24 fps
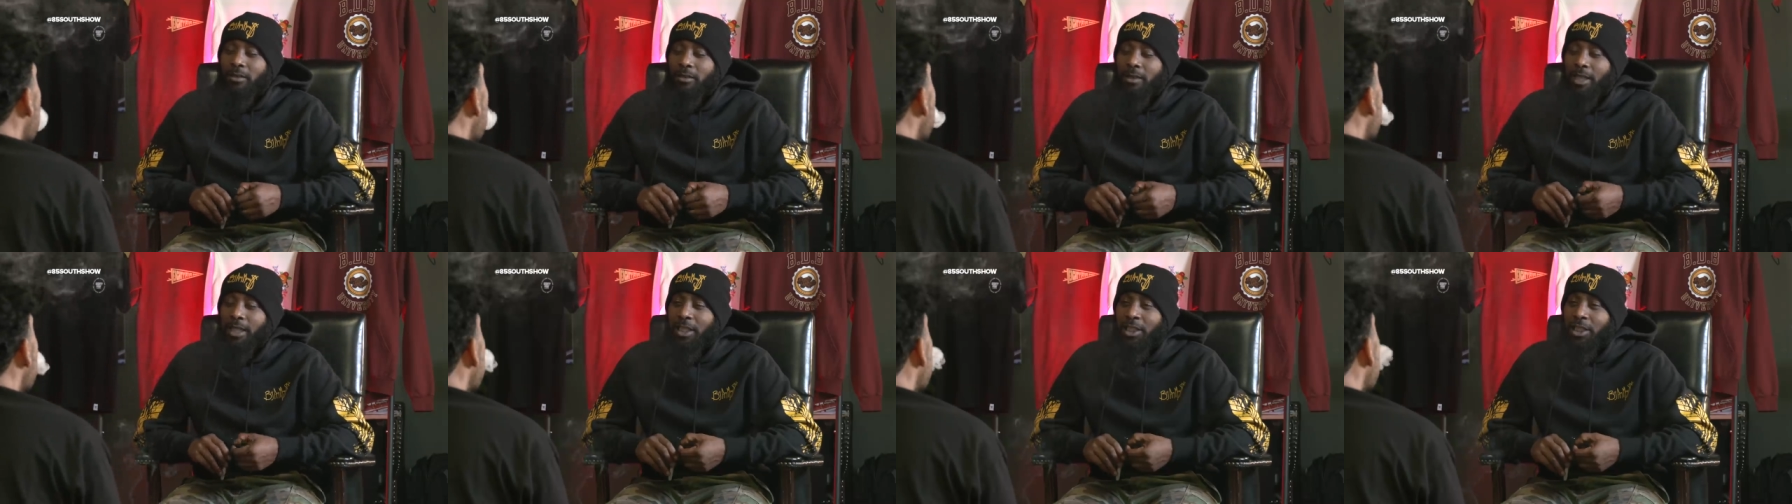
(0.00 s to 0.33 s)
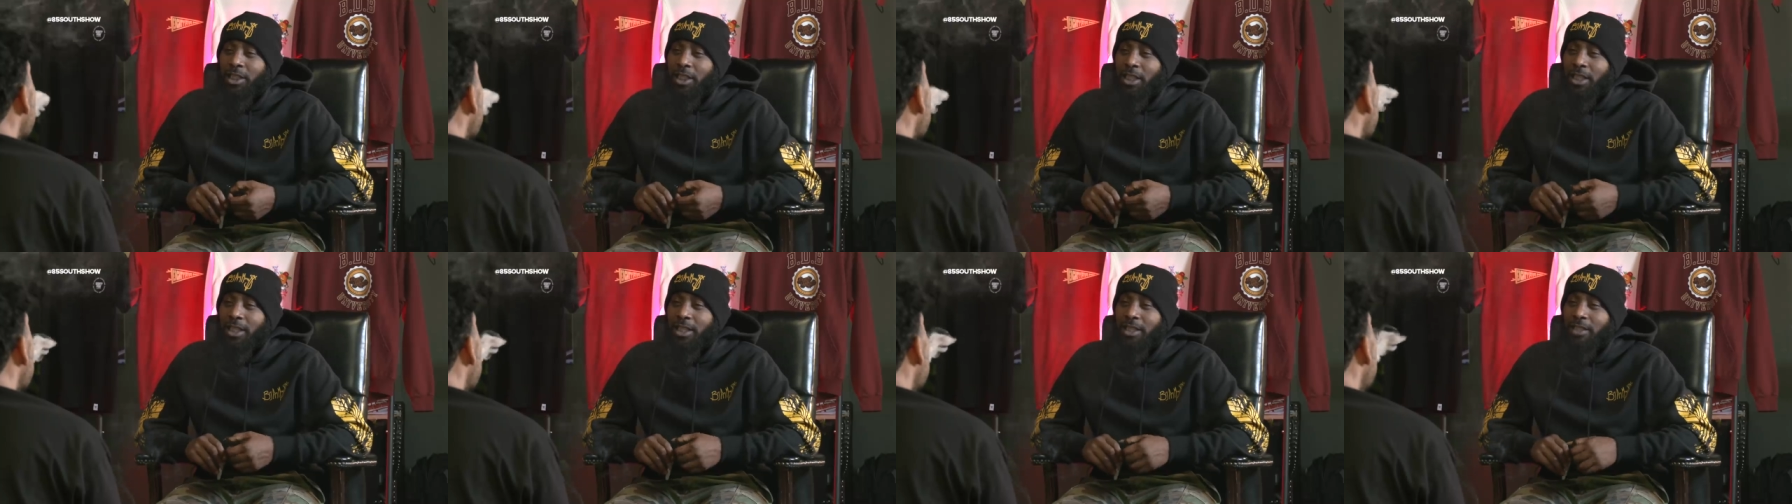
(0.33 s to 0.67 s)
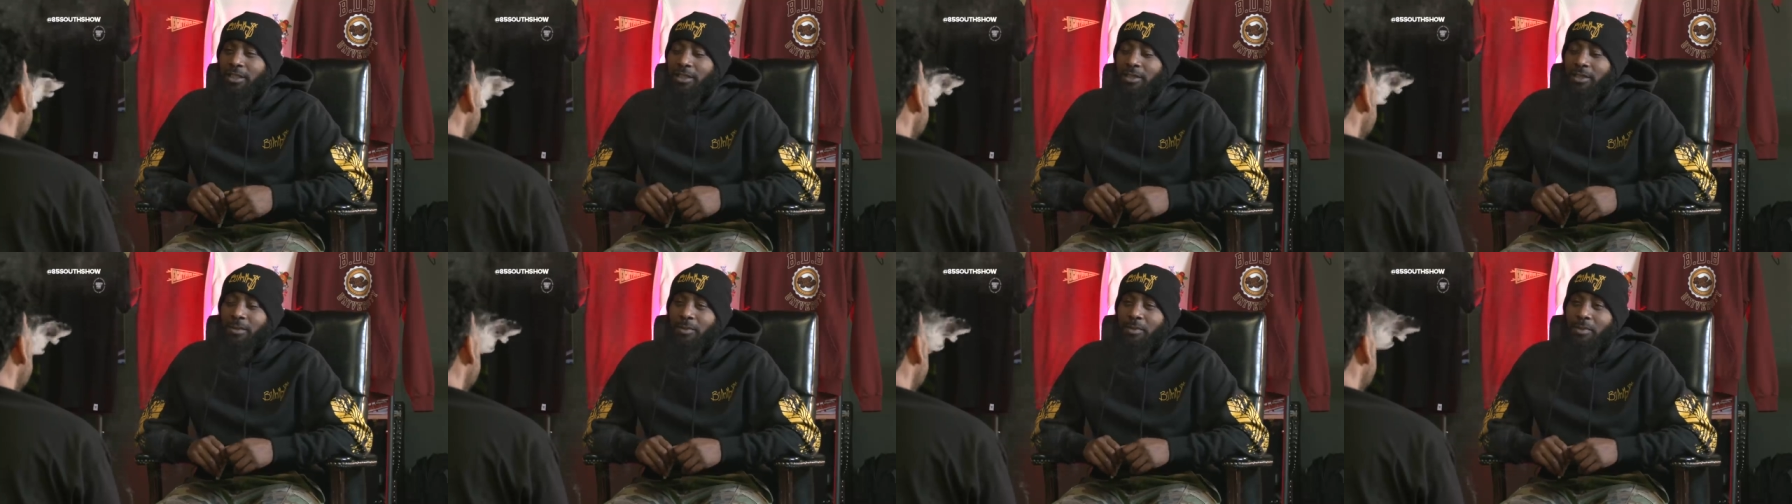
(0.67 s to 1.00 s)
They
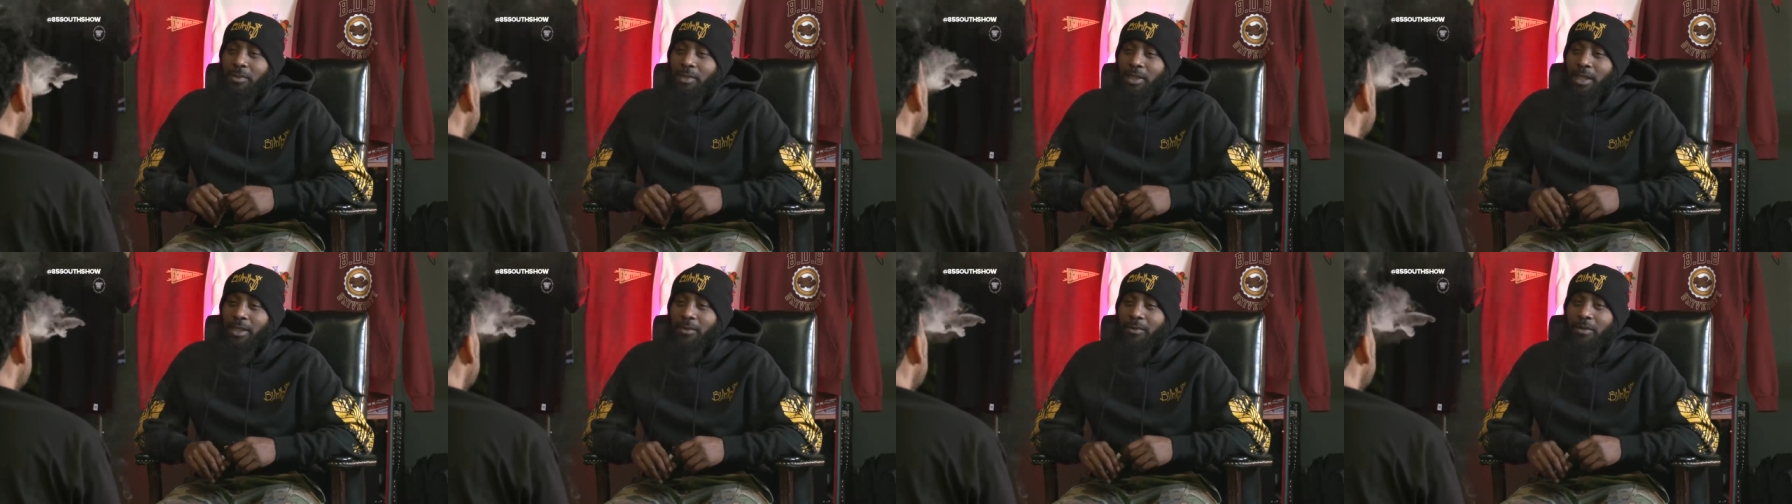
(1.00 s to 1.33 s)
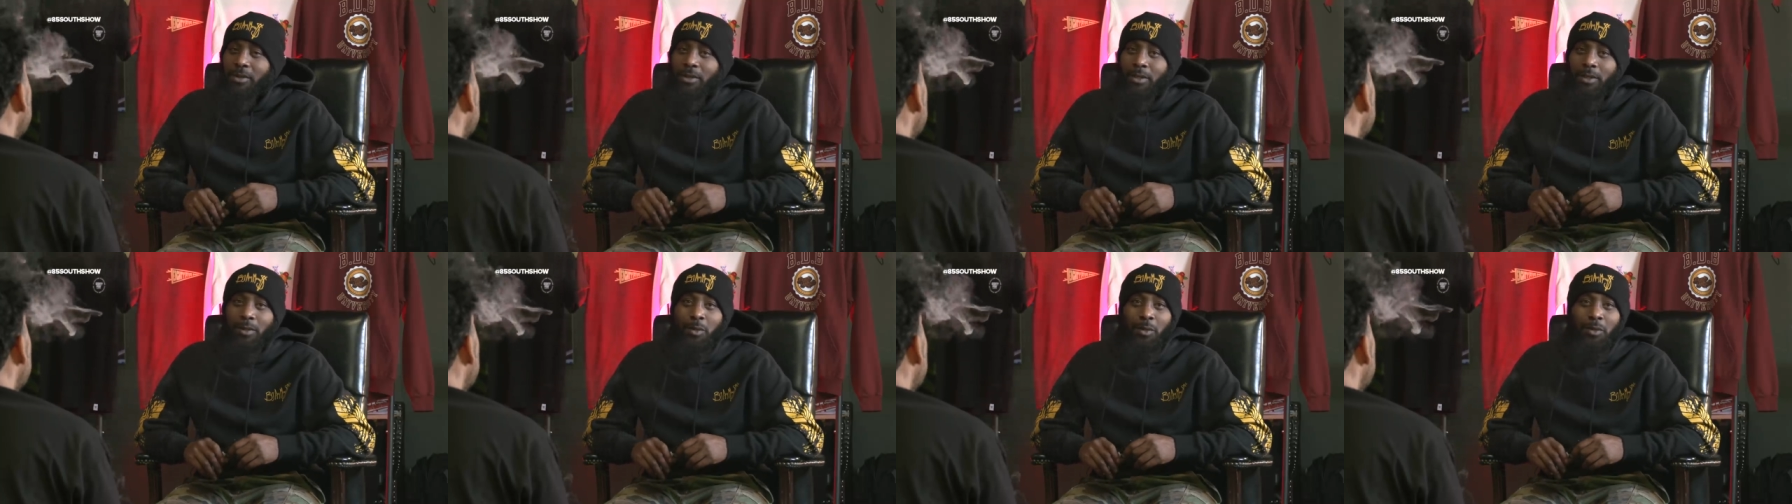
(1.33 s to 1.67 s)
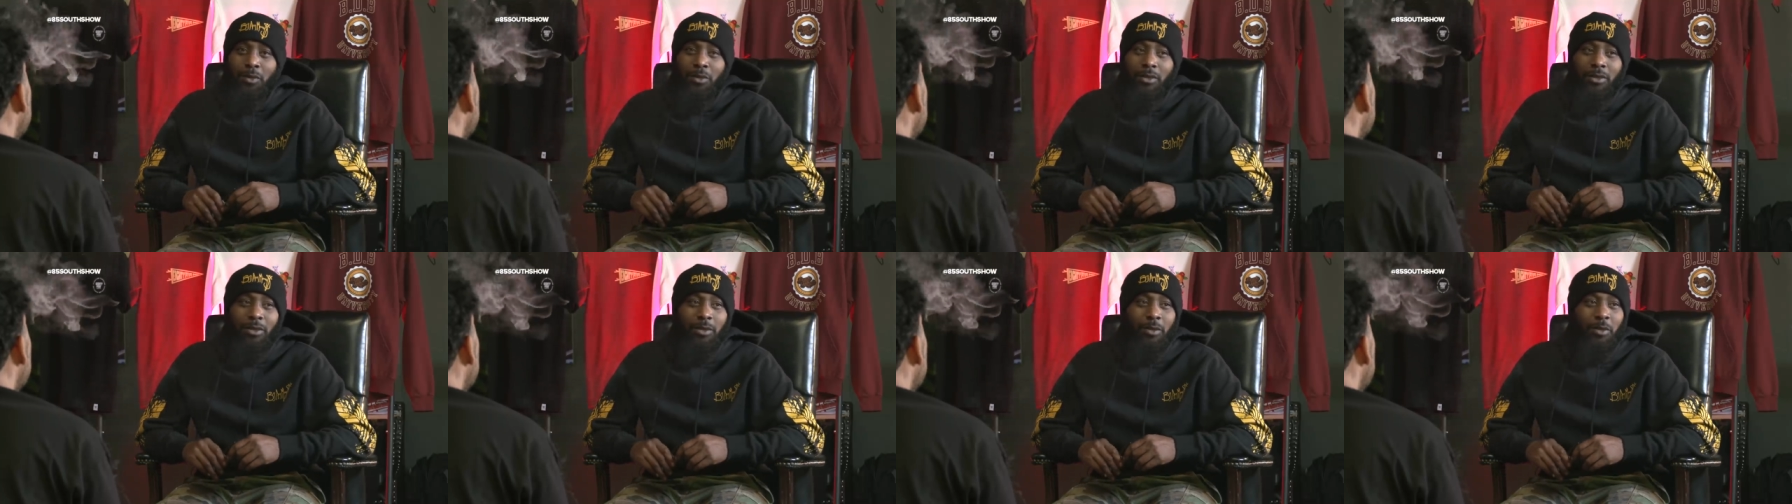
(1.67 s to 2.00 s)
change up every
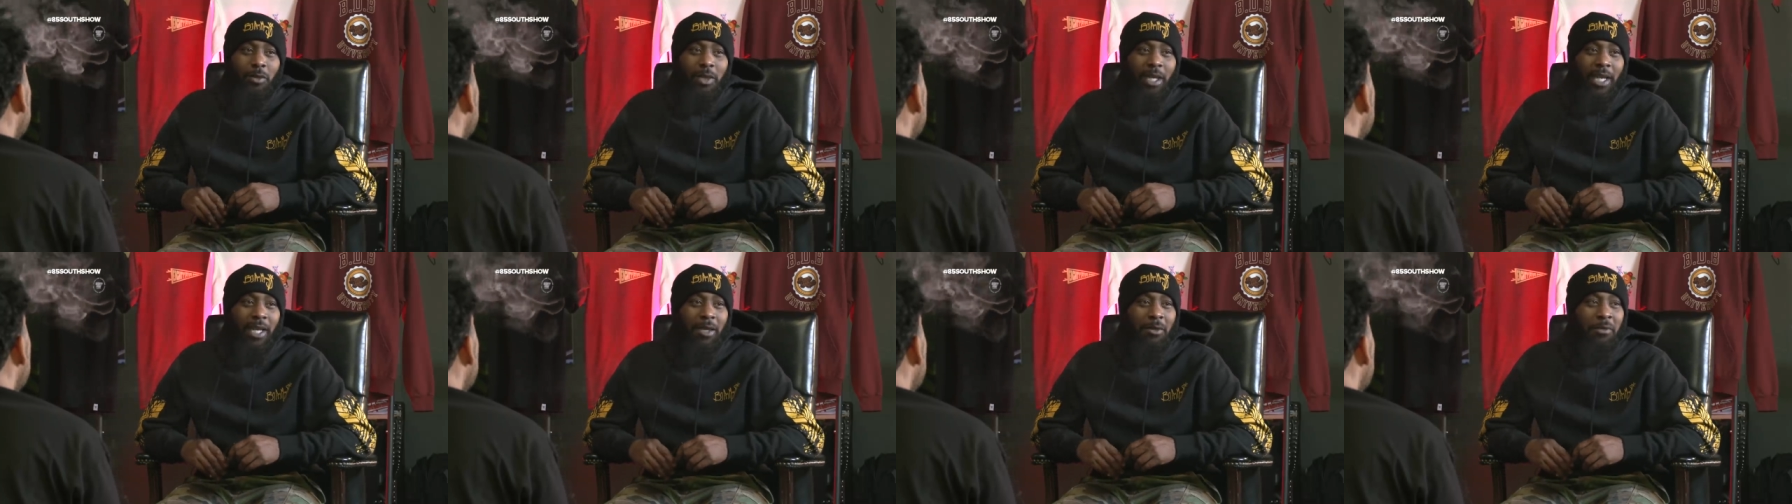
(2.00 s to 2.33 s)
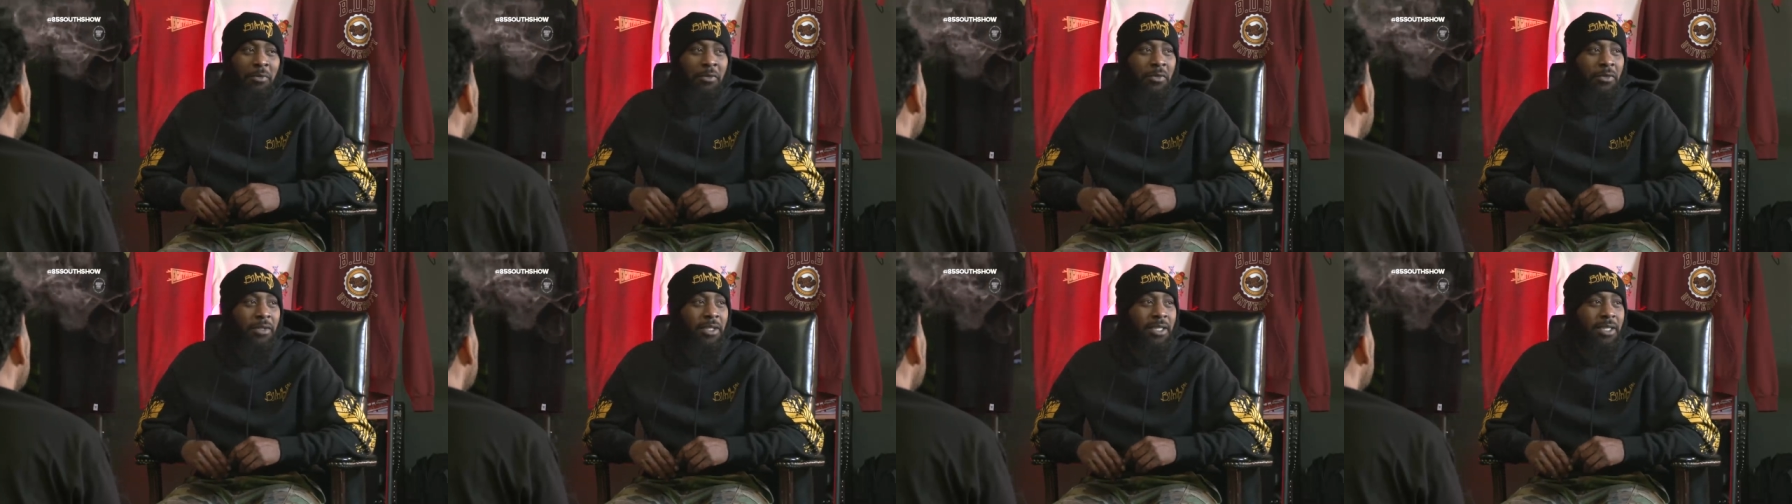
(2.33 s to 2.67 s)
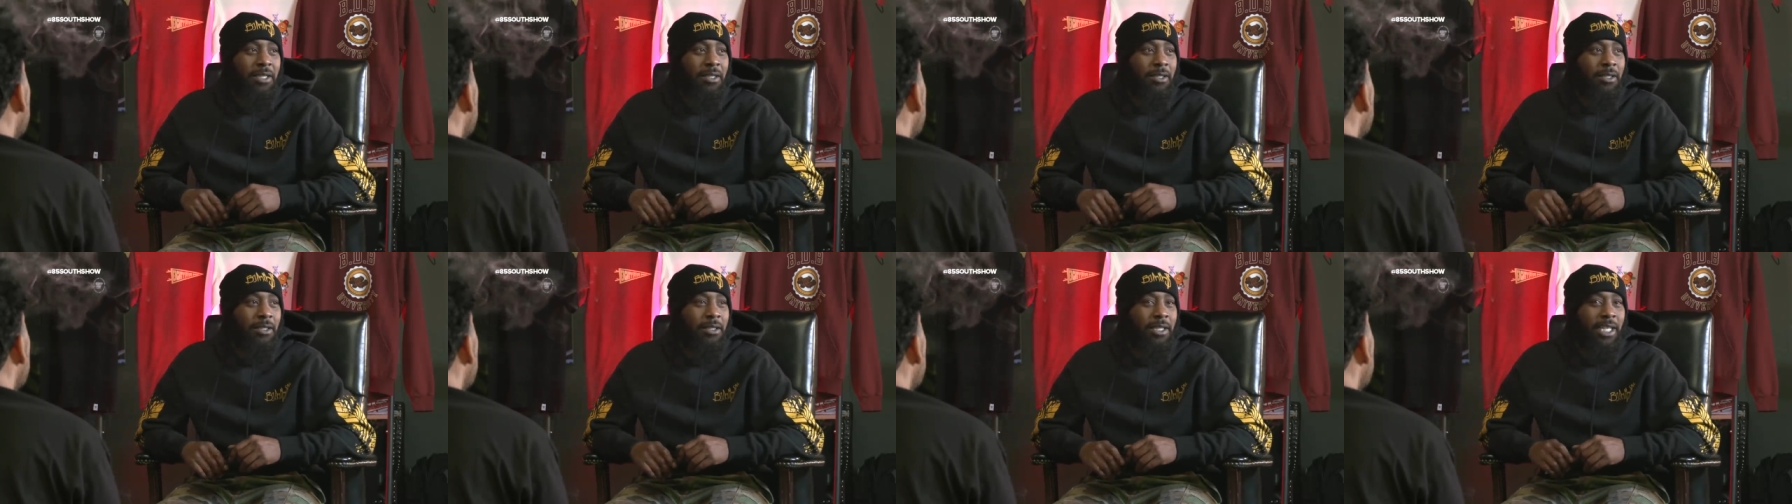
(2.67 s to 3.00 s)
new new
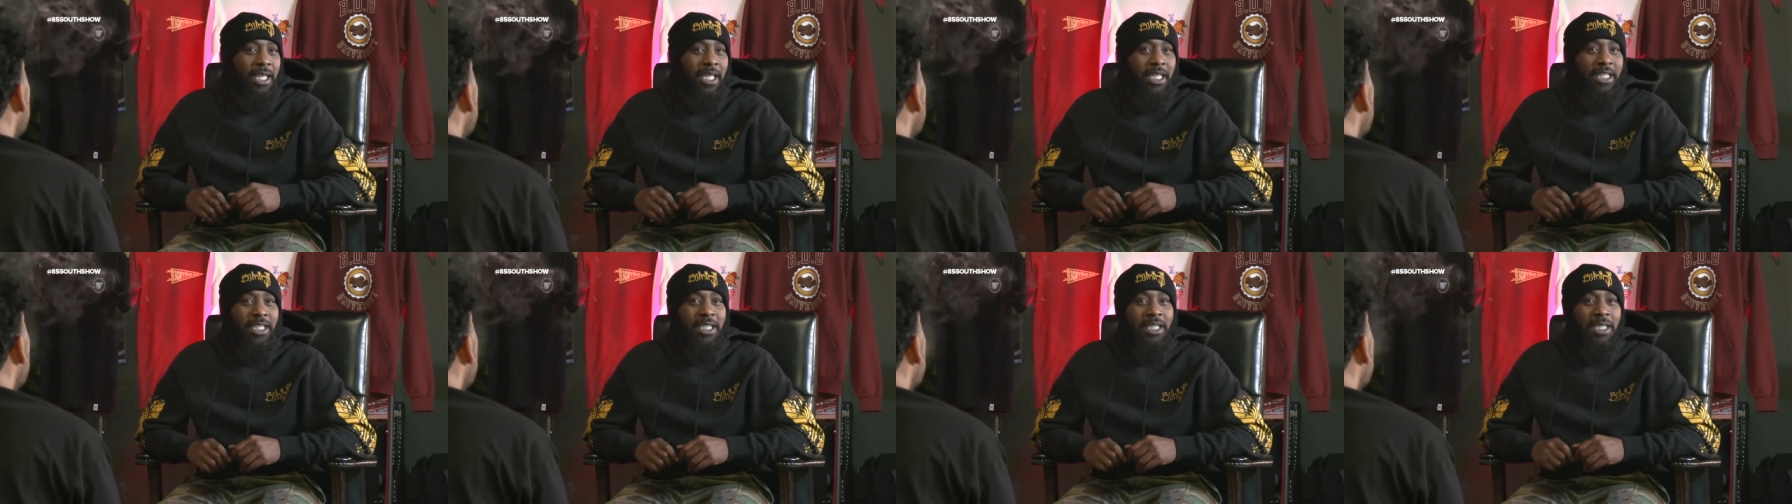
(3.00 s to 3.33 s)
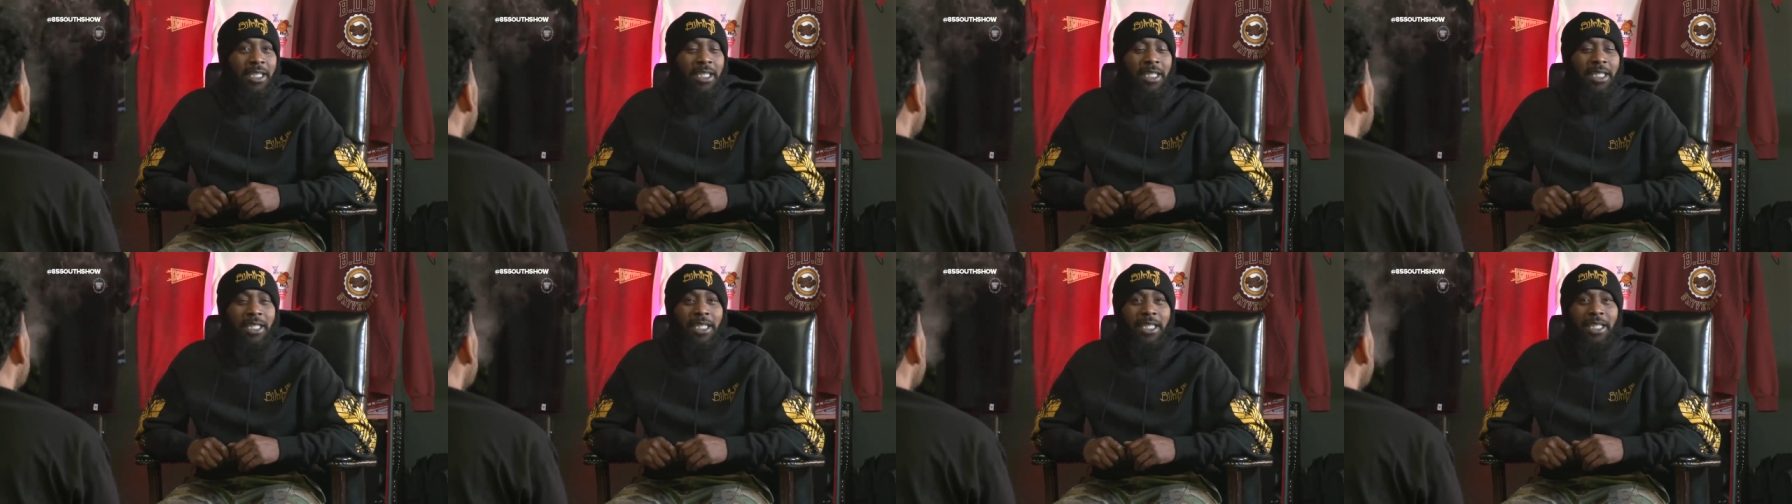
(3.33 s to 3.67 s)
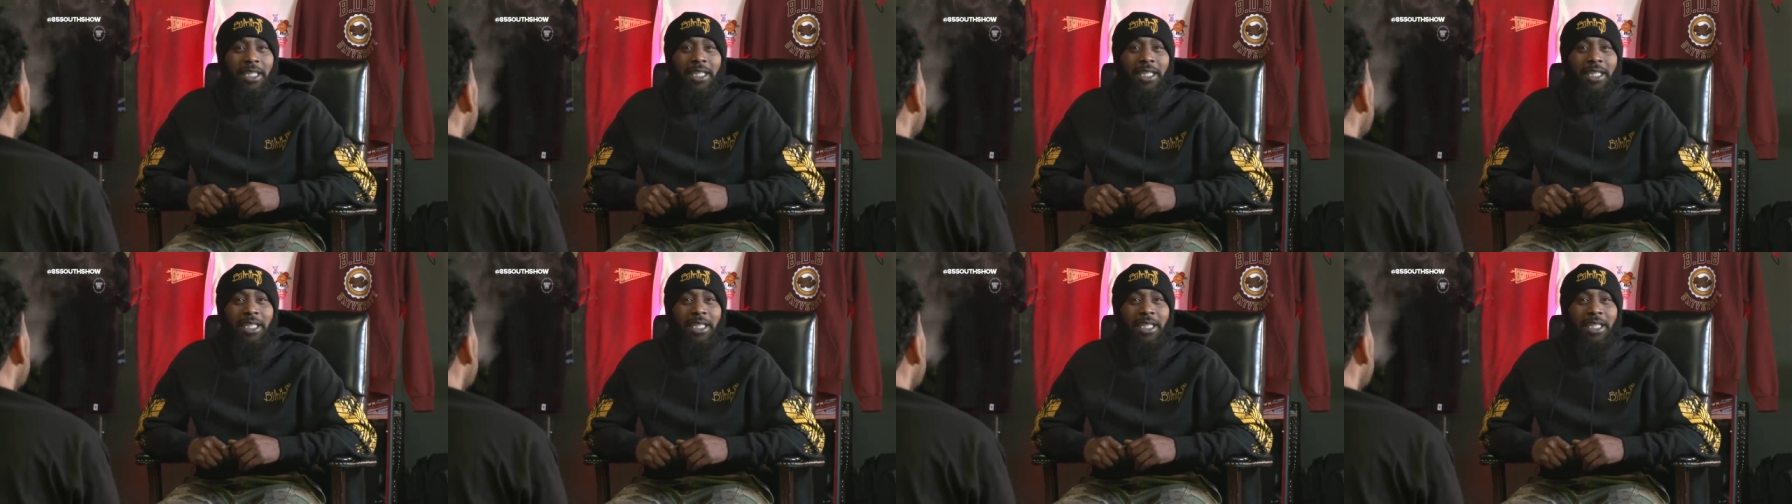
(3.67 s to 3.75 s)
outfit, little hairstyle.